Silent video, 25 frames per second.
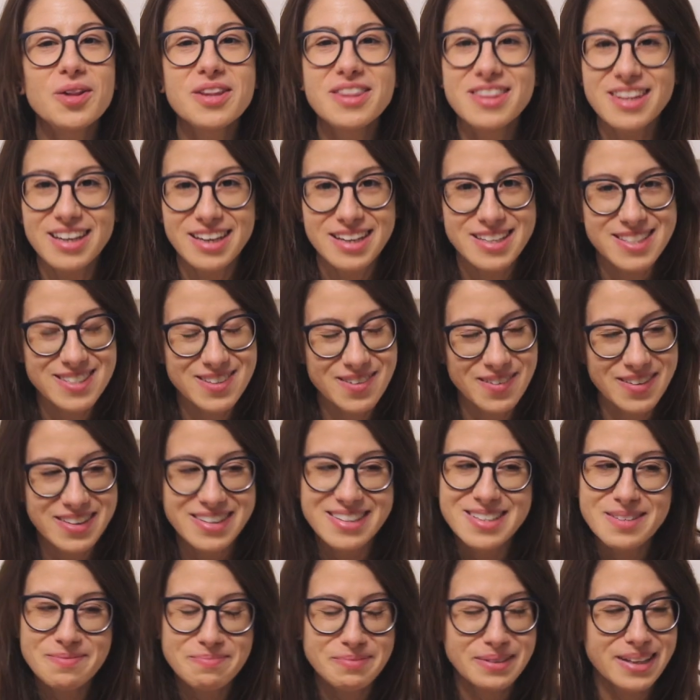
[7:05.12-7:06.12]
thing is going
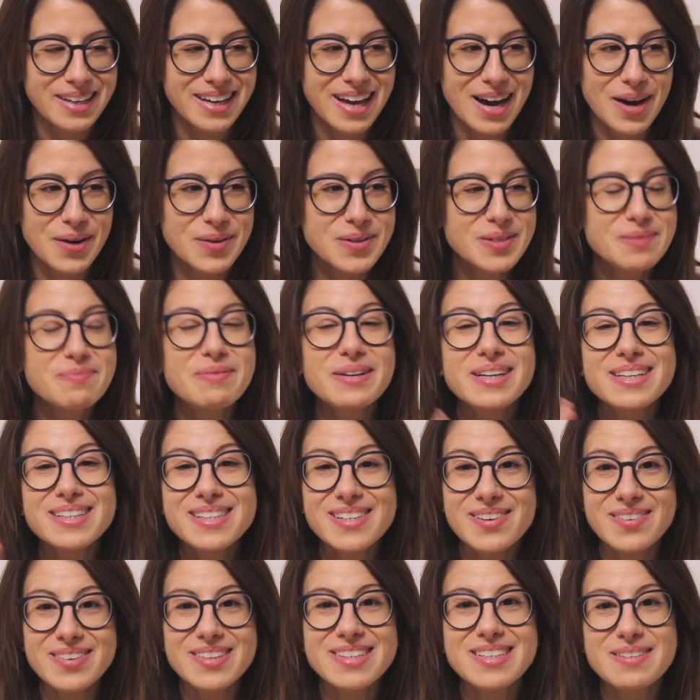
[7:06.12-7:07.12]
to play out, but it's
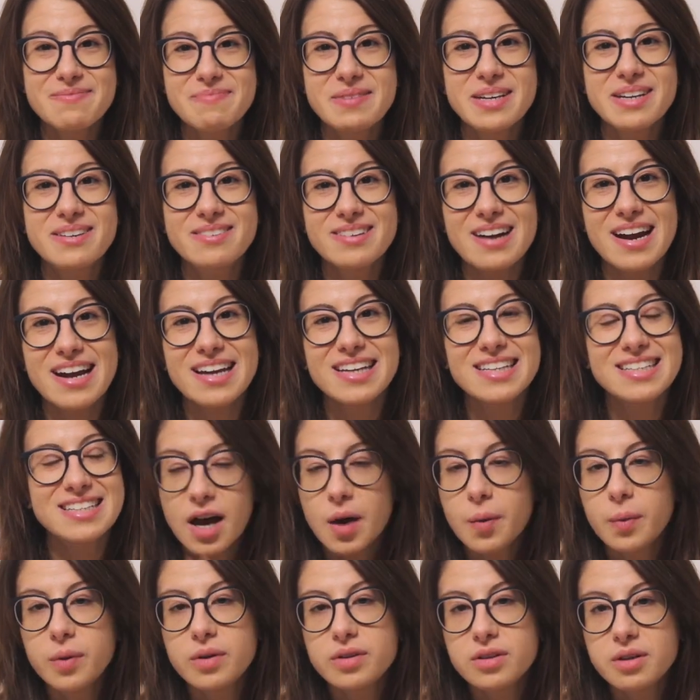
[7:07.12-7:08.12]
going to be great.
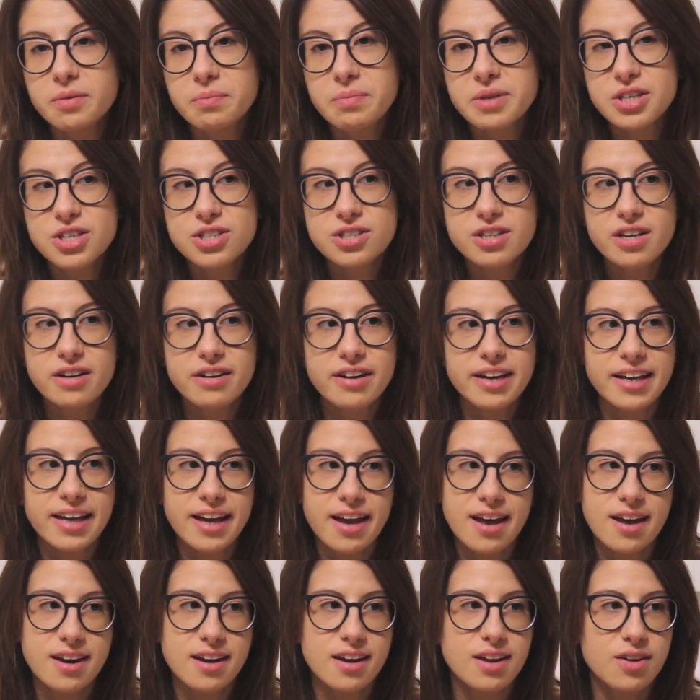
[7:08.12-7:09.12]
I will not be sharing
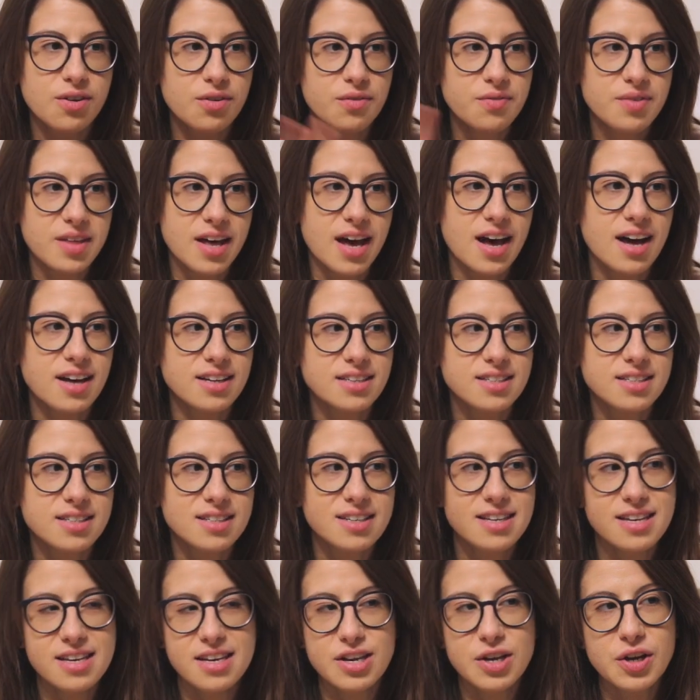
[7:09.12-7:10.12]
any of that
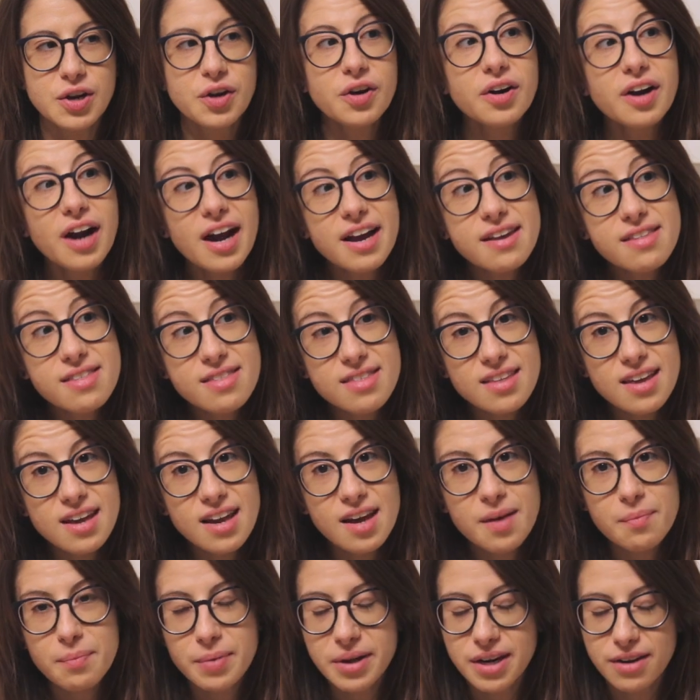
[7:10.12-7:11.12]
here, I
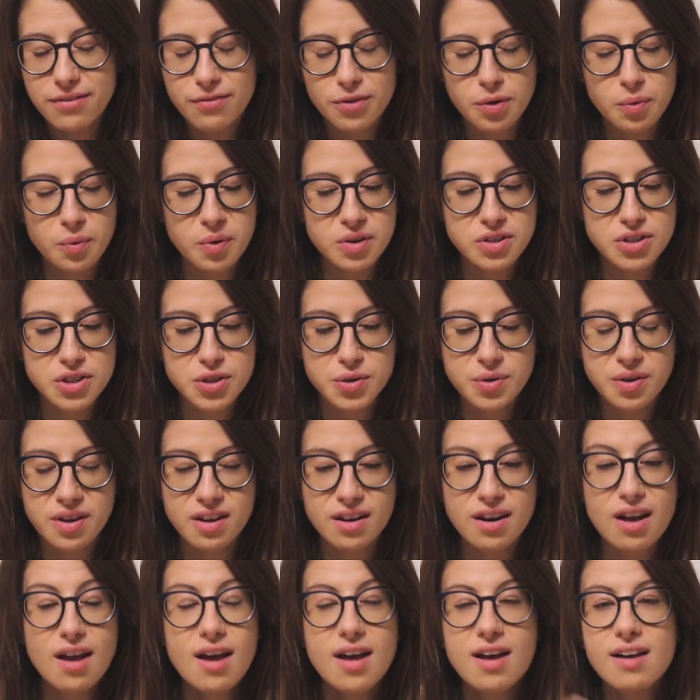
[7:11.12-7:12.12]
think, but if you want, you
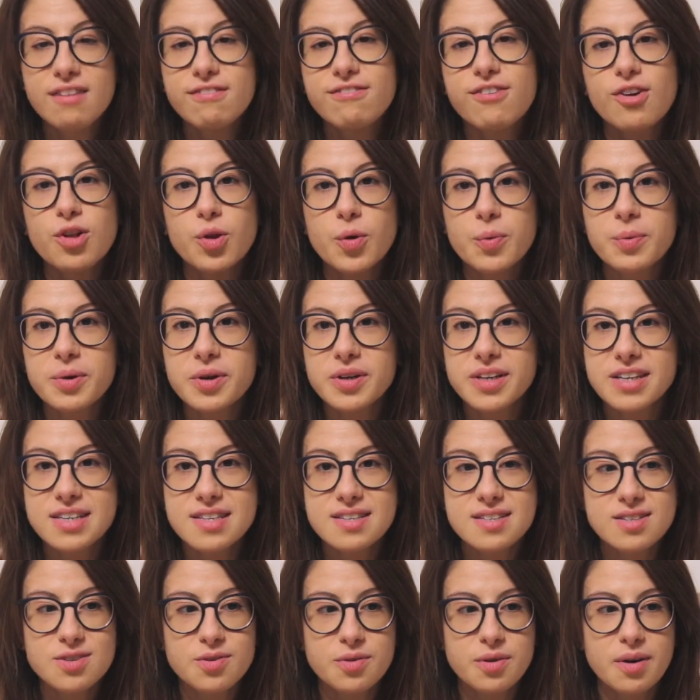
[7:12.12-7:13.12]
can follow me on
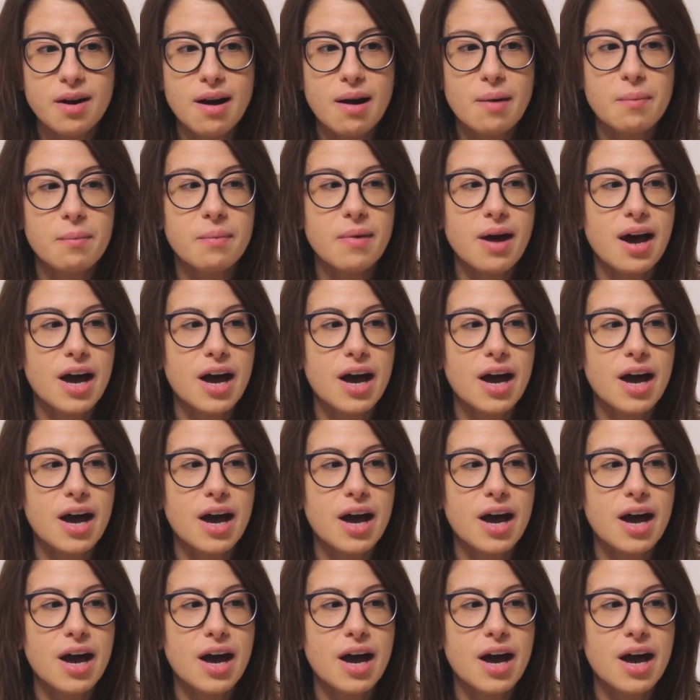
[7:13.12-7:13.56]
Instagram.